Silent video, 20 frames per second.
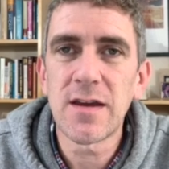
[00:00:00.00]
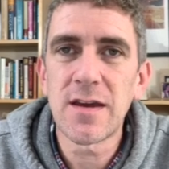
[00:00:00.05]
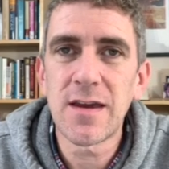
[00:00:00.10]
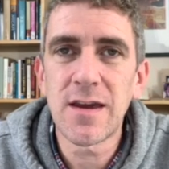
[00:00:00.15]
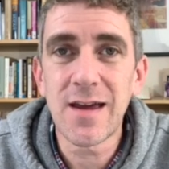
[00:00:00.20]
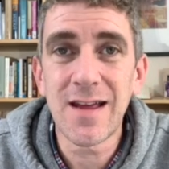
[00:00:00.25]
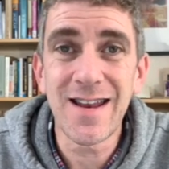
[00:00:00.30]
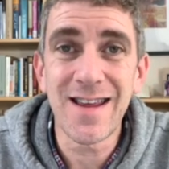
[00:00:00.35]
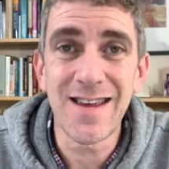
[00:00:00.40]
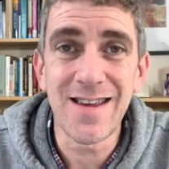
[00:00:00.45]

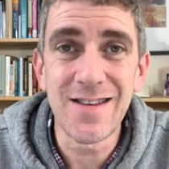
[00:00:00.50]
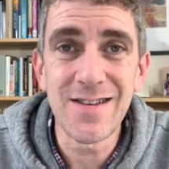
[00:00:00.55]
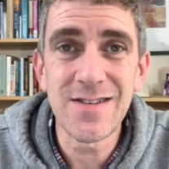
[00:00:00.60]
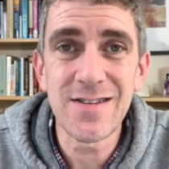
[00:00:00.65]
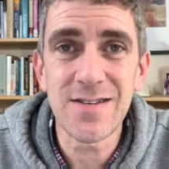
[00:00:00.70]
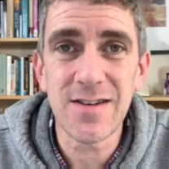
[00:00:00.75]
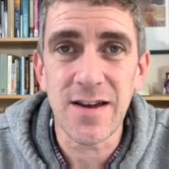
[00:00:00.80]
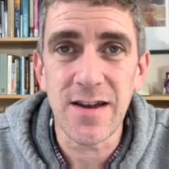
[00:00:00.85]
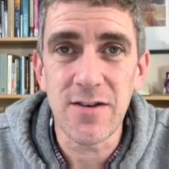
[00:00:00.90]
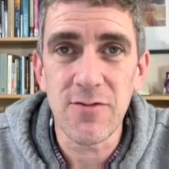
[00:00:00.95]
kind of
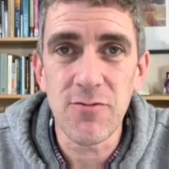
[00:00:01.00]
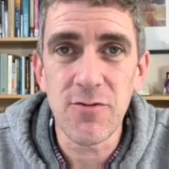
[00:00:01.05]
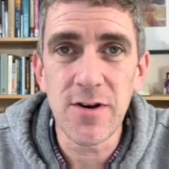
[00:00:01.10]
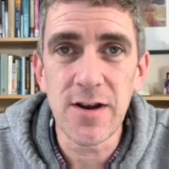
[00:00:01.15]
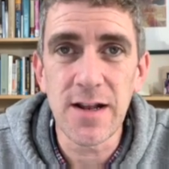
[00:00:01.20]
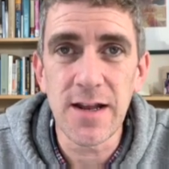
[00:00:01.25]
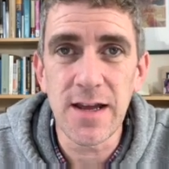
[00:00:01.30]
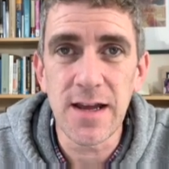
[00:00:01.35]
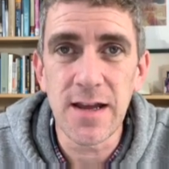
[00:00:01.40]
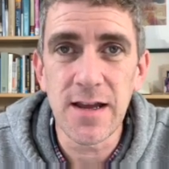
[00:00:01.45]
insight,
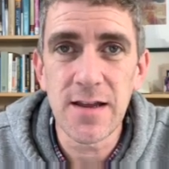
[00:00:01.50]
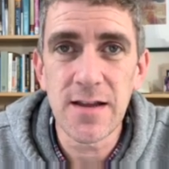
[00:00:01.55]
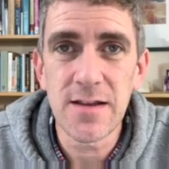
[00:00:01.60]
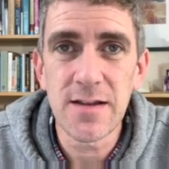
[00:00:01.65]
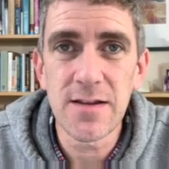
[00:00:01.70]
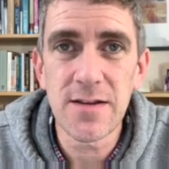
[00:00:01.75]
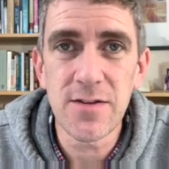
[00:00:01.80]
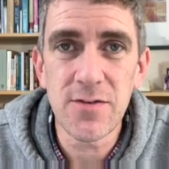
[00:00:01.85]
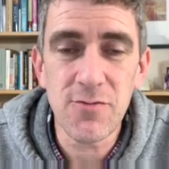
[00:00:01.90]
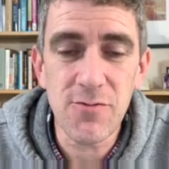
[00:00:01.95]
really,
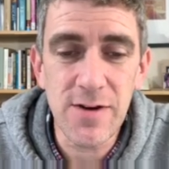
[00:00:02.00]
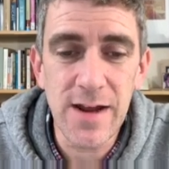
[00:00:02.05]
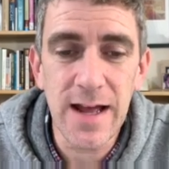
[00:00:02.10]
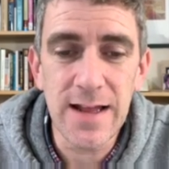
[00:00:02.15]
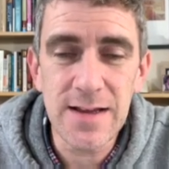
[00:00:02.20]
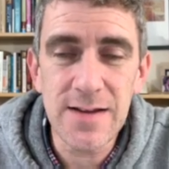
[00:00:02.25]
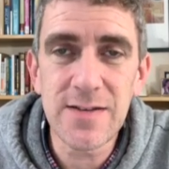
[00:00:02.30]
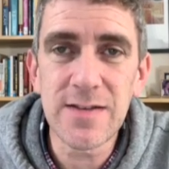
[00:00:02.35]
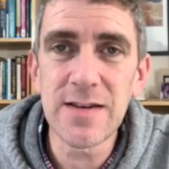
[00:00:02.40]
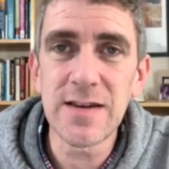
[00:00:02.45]
that the
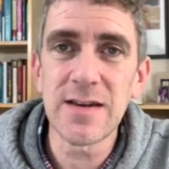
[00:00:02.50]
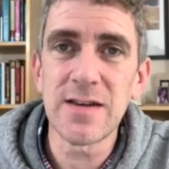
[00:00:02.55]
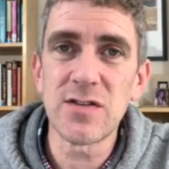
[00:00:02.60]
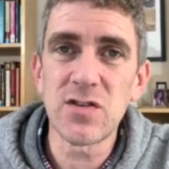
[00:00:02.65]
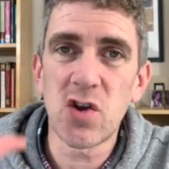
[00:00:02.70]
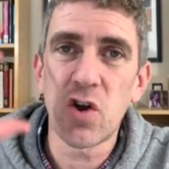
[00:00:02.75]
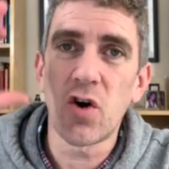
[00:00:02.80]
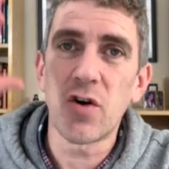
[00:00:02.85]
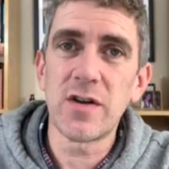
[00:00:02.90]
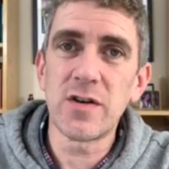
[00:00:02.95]
reality is
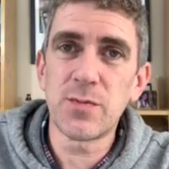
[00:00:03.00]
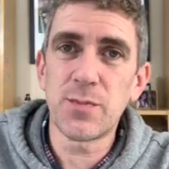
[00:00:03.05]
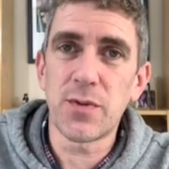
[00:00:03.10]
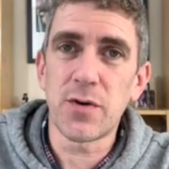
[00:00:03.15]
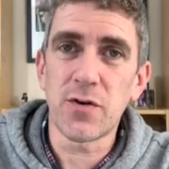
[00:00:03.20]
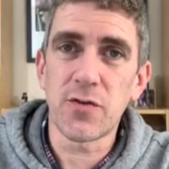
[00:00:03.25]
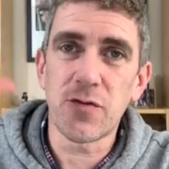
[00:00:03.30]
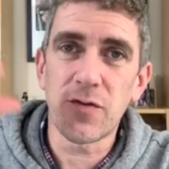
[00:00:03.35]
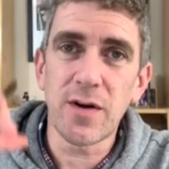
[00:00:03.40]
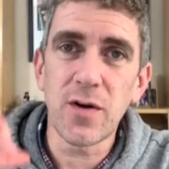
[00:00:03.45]
God is
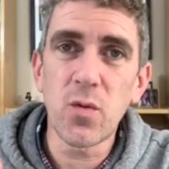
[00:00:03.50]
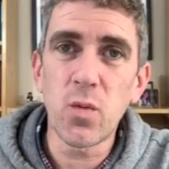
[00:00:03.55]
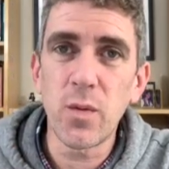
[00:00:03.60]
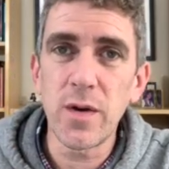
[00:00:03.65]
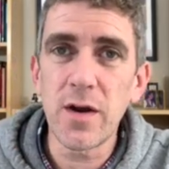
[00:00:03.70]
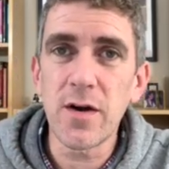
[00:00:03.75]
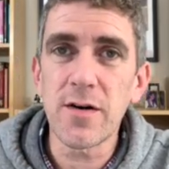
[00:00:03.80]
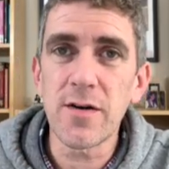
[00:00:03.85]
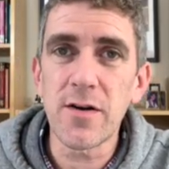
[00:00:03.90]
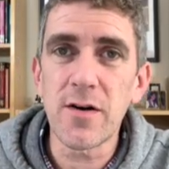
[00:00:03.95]
perfect,
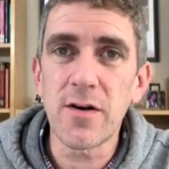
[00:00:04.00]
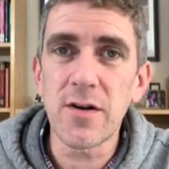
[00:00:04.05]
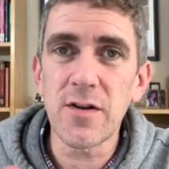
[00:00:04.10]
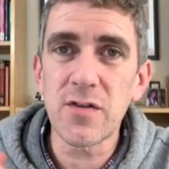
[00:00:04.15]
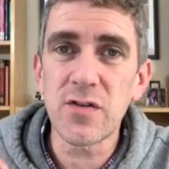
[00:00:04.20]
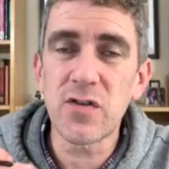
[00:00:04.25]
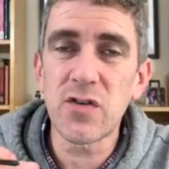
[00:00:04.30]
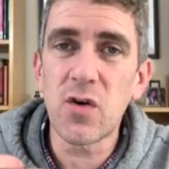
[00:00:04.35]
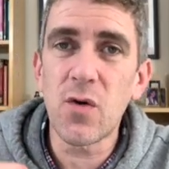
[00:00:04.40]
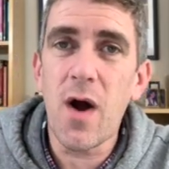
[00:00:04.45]
we are not.
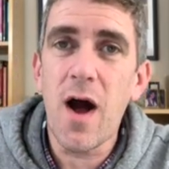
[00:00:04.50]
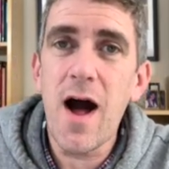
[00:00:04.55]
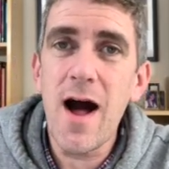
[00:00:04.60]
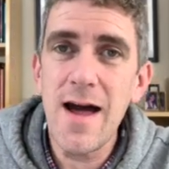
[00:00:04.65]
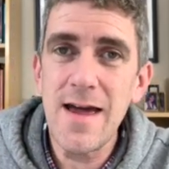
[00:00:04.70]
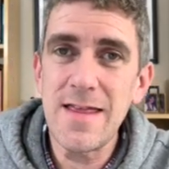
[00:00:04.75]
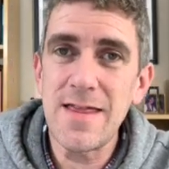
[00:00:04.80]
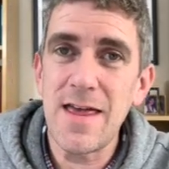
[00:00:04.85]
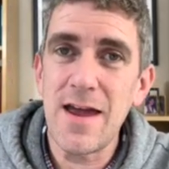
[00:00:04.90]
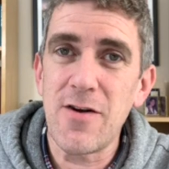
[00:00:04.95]
And so
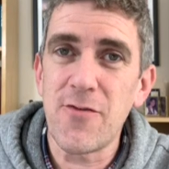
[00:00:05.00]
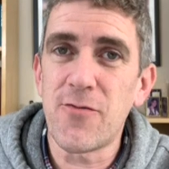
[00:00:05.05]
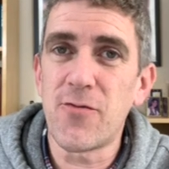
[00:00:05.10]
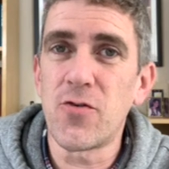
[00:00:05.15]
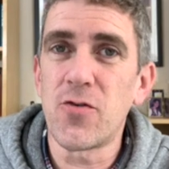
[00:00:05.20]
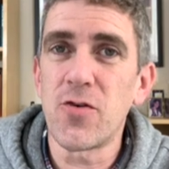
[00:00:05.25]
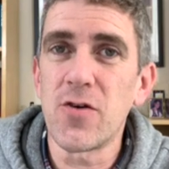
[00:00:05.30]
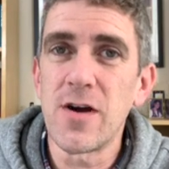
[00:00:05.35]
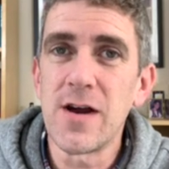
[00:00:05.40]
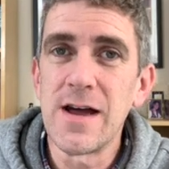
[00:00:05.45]
I,
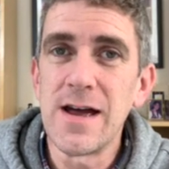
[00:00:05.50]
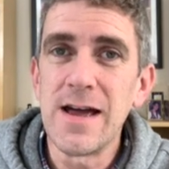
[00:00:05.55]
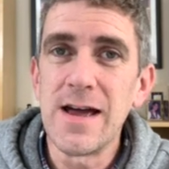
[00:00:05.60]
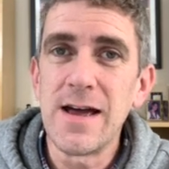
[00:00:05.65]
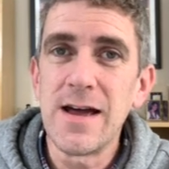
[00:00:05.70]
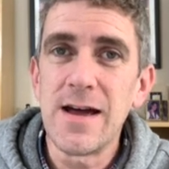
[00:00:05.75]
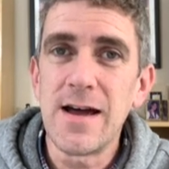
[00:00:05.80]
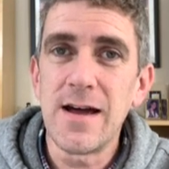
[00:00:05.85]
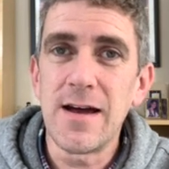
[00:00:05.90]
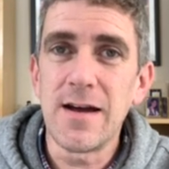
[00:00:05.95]
therefore,
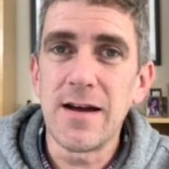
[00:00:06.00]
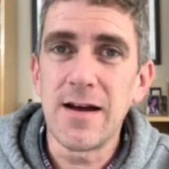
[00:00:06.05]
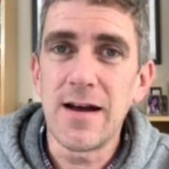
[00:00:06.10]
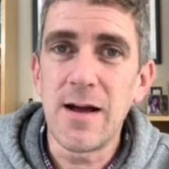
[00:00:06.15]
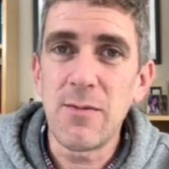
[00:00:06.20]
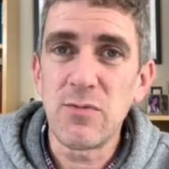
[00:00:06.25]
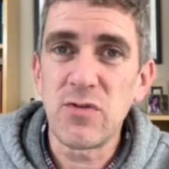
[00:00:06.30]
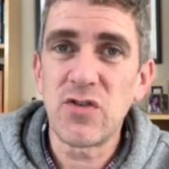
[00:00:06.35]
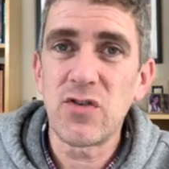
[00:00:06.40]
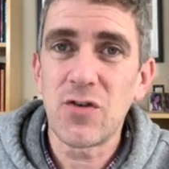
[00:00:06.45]

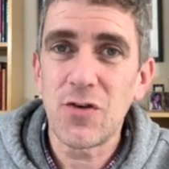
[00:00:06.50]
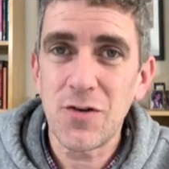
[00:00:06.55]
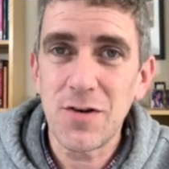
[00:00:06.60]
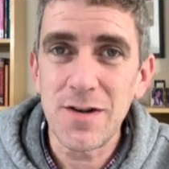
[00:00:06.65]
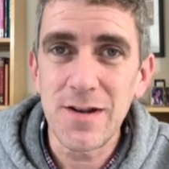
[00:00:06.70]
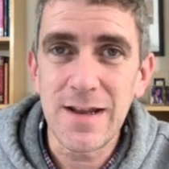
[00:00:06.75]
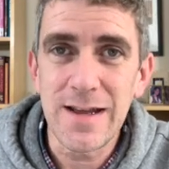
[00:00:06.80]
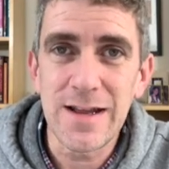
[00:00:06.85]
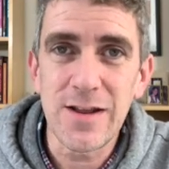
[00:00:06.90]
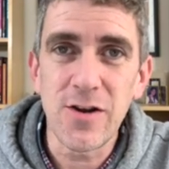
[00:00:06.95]
am
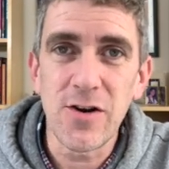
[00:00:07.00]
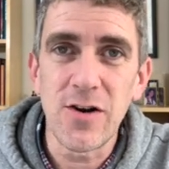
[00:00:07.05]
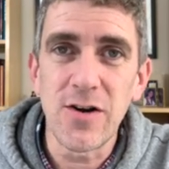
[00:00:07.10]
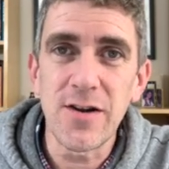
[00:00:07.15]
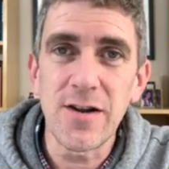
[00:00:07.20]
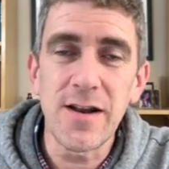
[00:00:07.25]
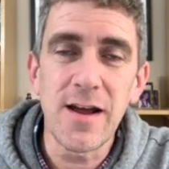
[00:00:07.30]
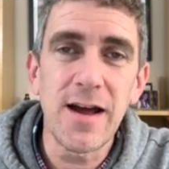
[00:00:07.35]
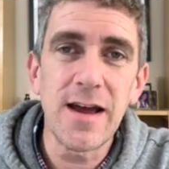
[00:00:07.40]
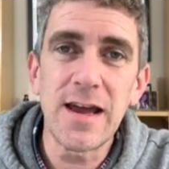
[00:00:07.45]
certainly not.
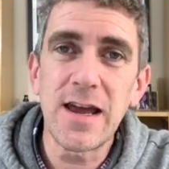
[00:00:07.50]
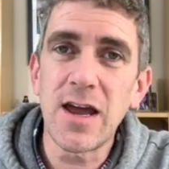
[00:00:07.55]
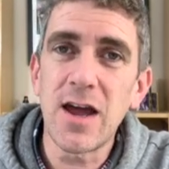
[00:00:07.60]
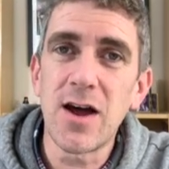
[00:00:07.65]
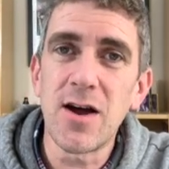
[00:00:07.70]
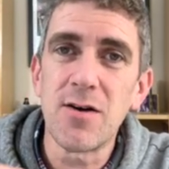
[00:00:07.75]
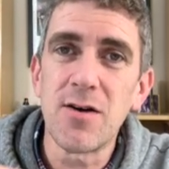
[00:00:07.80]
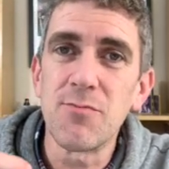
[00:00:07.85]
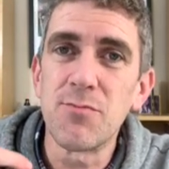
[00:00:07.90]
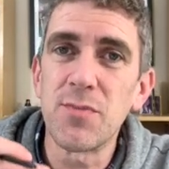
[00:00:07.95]
And I
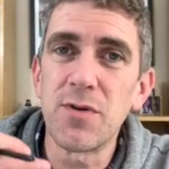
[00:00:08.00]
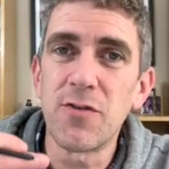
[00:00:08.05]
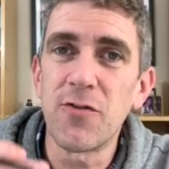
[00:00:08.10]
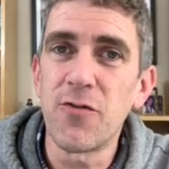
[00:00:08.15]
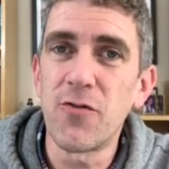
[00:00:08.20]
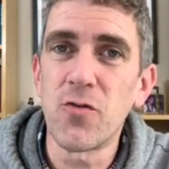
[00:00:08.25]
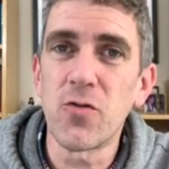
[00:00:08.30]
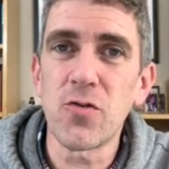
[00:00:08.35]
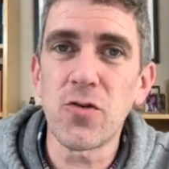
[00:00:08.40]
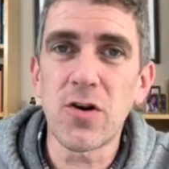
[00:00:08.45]
come
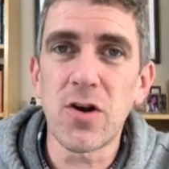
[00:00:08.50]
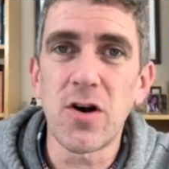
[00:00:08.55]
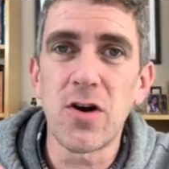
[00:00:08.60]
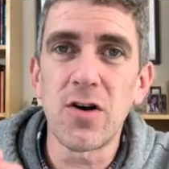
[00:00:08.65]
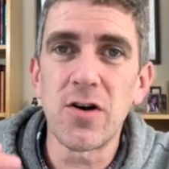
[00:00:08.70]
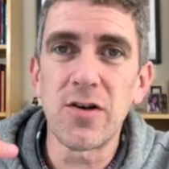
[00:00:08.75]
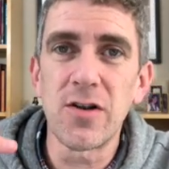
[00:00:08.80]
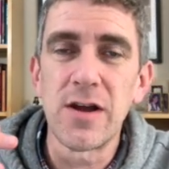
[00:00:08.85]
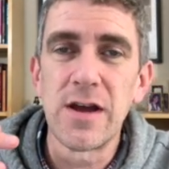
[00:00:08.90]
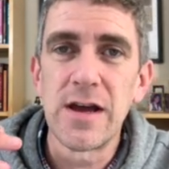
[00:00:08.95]
before
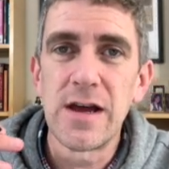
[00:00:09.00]
God